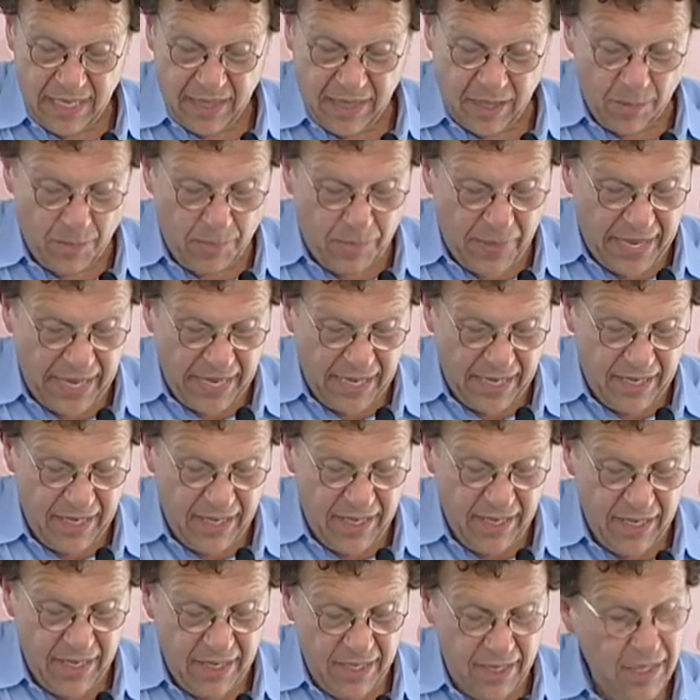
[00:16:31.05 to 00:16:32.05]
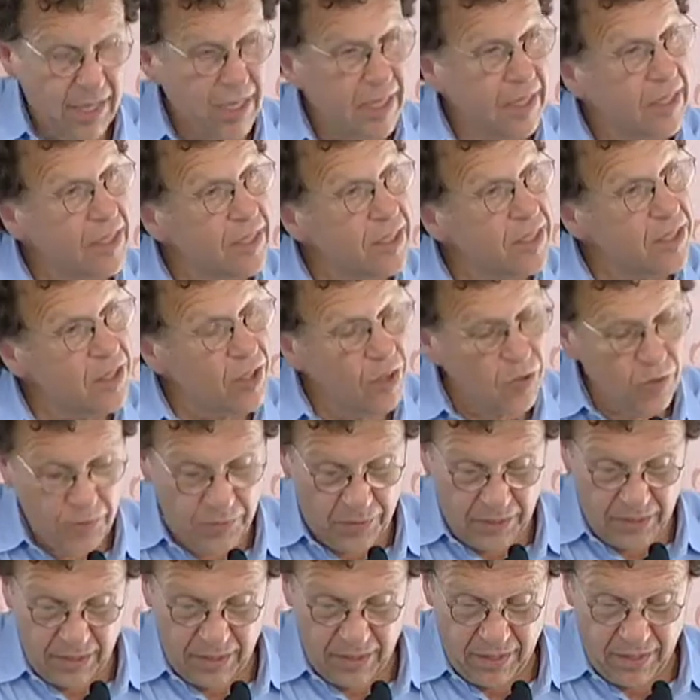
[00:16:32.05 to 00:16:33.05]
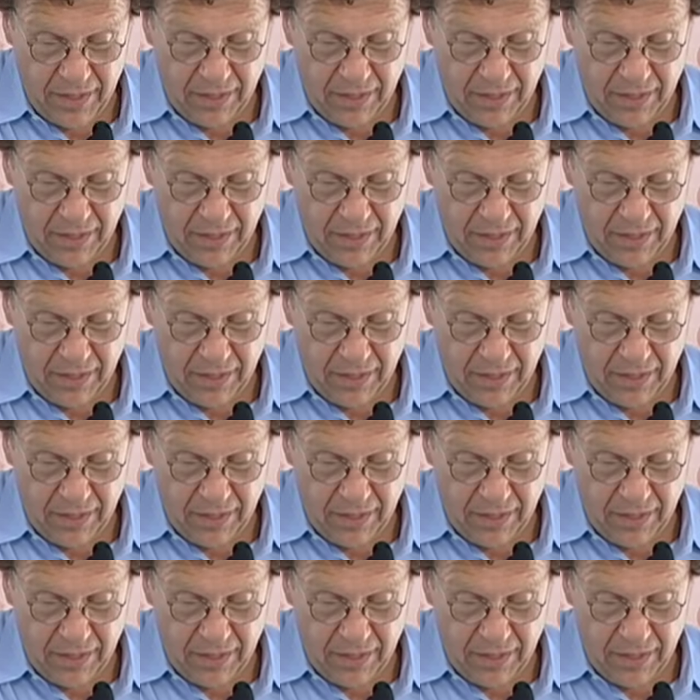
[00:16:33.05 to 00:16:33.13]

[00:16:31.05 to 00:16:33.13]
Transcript: The bed, the sofa,